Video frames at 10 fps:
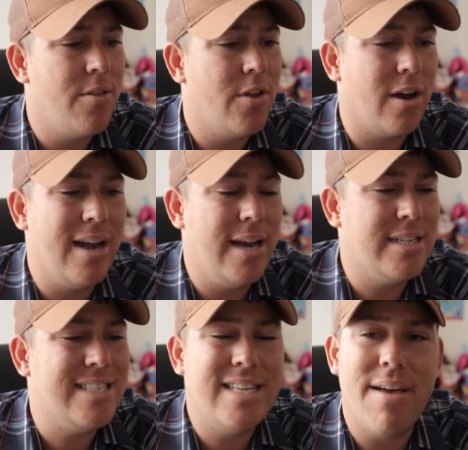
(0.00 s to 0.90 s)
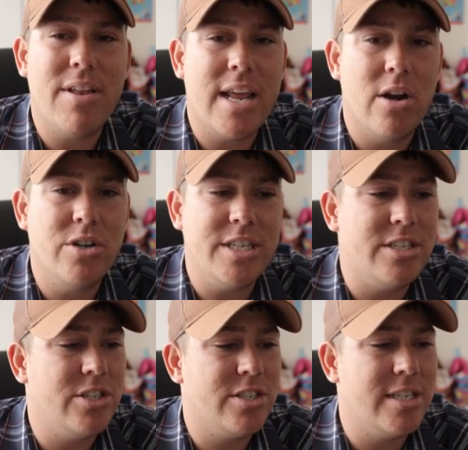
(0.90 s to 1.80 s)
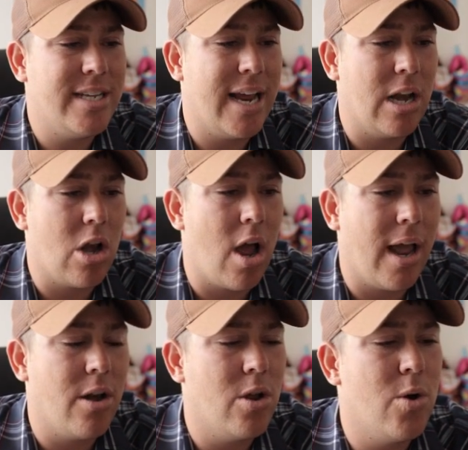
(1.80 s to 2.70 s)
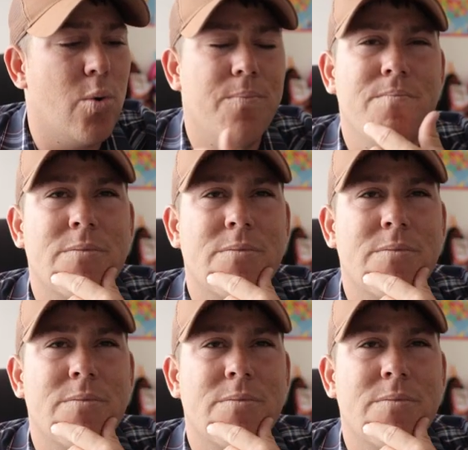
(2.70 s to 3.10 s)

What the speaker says: They're going to need 7 energies just to take a knockout. No,